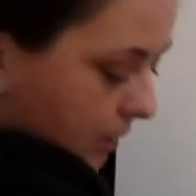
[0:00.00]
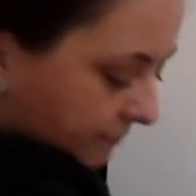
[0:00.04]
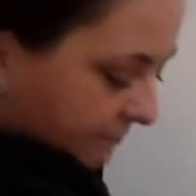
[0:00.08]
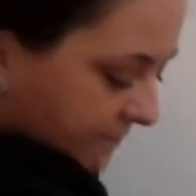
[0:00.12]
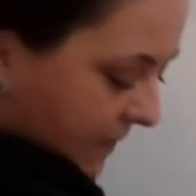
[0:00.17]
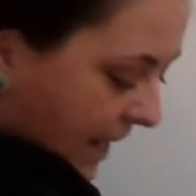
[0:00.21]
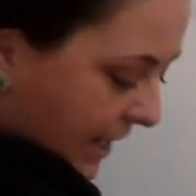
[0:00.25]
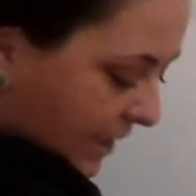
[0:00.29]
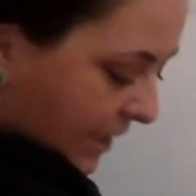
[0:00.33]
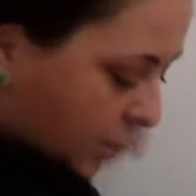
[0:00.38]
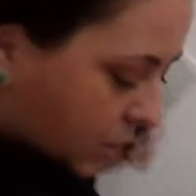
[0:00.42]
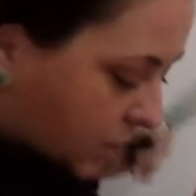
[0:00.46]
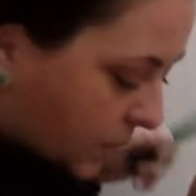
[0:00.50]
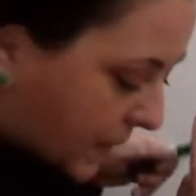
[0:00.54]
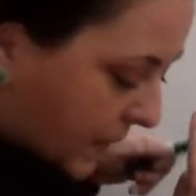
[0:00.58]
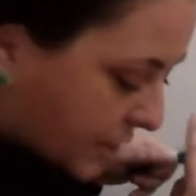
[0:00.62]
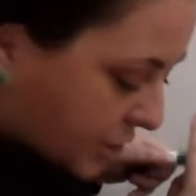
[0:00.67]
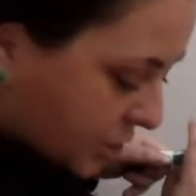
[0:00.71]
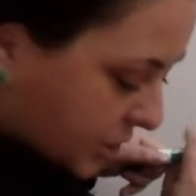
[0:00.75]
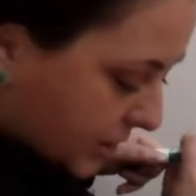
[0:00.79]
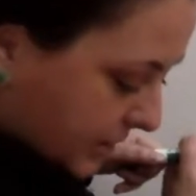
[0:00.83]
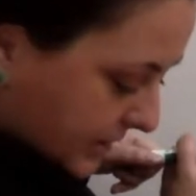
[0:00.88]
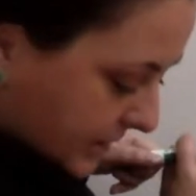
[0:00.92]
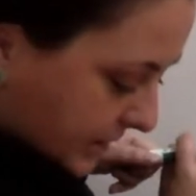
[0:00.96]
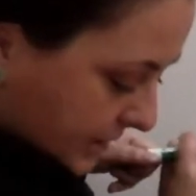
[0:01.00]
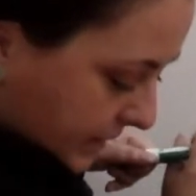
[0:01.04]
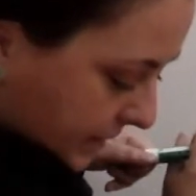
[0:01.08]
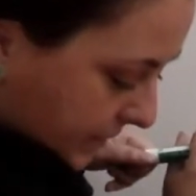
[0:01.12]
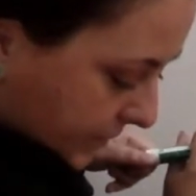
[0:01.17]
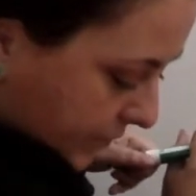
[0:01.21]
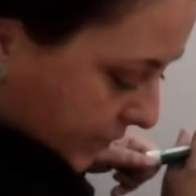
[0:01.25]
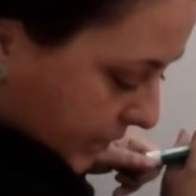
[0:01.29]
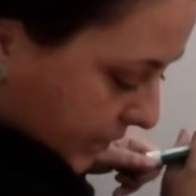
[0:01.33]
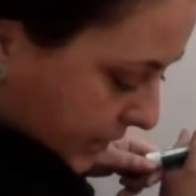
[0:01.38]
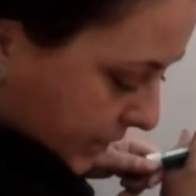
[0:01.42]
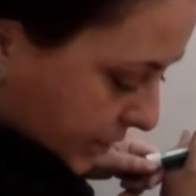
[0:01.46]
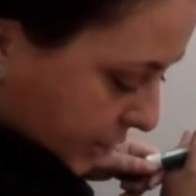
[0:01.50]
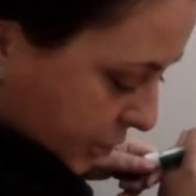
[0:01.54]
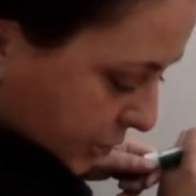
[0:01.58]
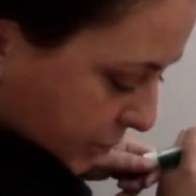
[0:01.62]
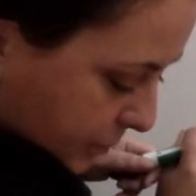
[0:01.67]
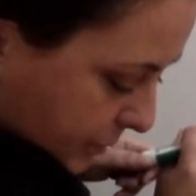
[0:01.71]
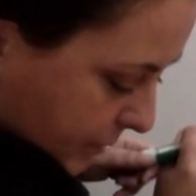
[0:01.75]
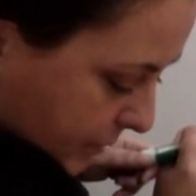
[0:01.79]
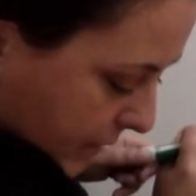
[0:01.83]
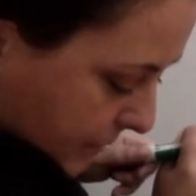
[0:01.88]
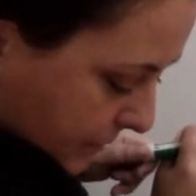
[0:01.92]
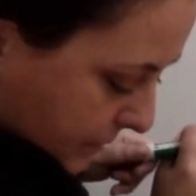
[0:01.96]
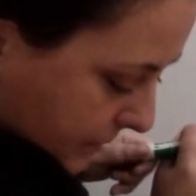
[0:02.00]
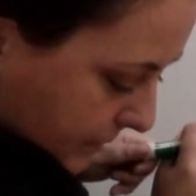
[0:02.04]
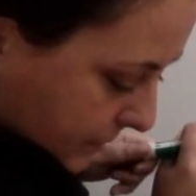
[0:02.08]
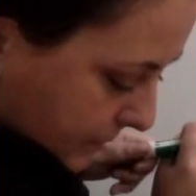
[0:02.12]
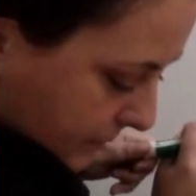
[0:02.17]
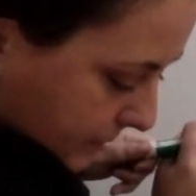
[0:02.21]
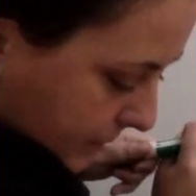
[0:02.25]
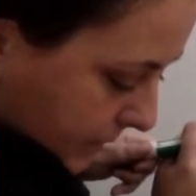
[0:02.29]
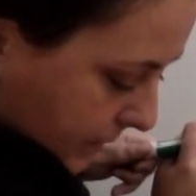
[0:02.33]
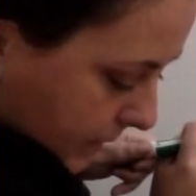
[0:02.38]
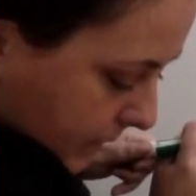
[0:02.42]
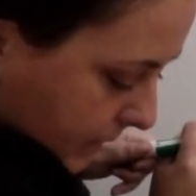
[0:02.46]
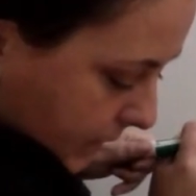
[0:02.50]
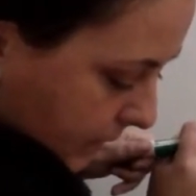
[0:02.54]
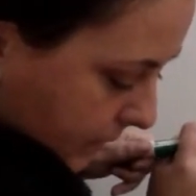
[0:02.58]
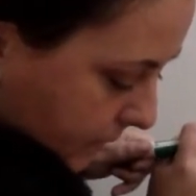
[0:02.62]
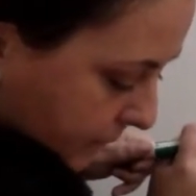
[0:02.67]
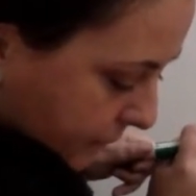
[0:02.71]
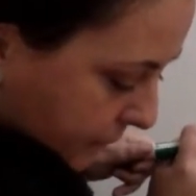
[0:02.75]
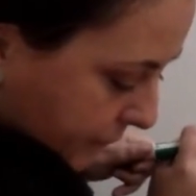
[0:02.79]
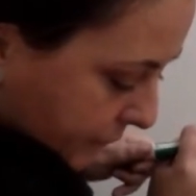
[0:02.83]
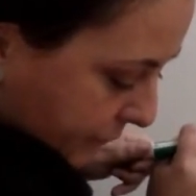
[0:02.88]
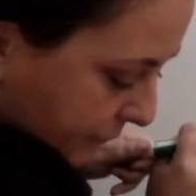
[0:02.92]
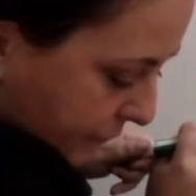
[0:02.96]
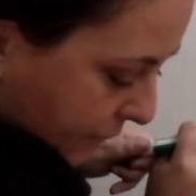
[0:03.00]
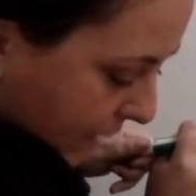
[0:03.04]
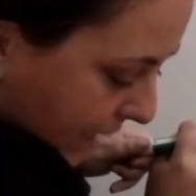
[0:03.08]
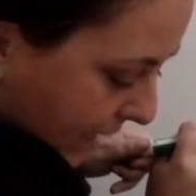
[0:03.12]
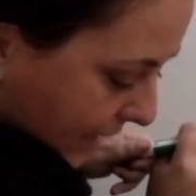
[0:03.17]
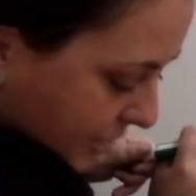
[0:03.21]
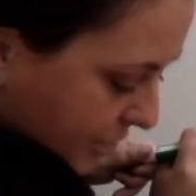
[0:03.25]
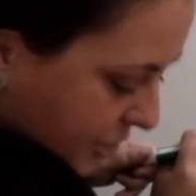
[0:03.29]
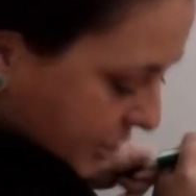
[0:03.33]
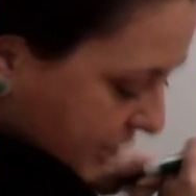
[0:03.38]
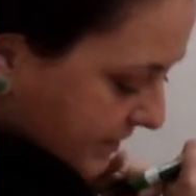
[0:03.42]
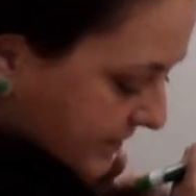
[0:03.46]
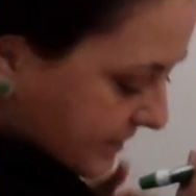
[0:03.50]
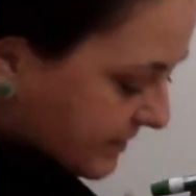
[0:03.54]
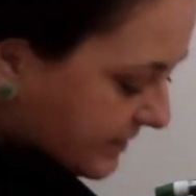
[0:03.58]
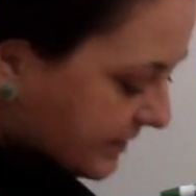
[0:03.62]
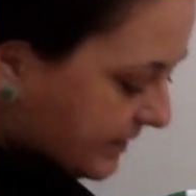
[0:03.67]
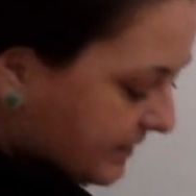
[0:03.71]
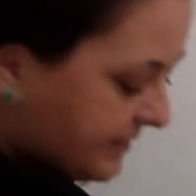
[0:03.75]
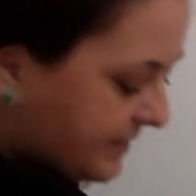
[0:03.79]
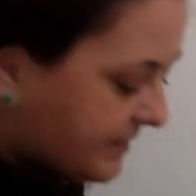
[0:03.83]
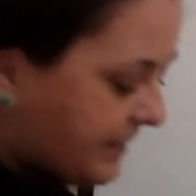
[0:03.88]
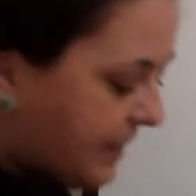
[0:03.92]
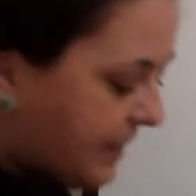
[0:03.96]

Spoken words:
Final question's another addition problem. For fractions, it's